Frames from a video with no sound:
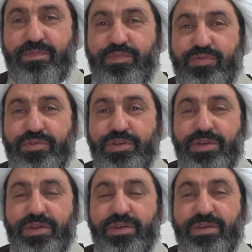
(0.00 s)

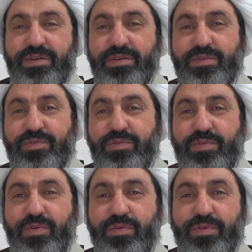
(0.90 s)
pushing
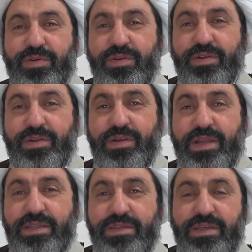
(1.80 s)
or
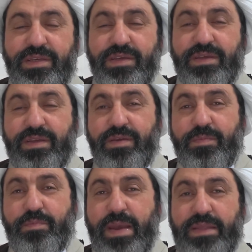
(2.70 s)
letting
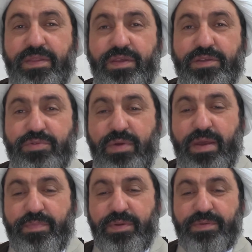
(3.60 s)
bad things to
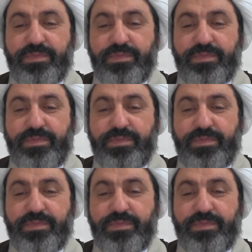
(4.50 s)
happen.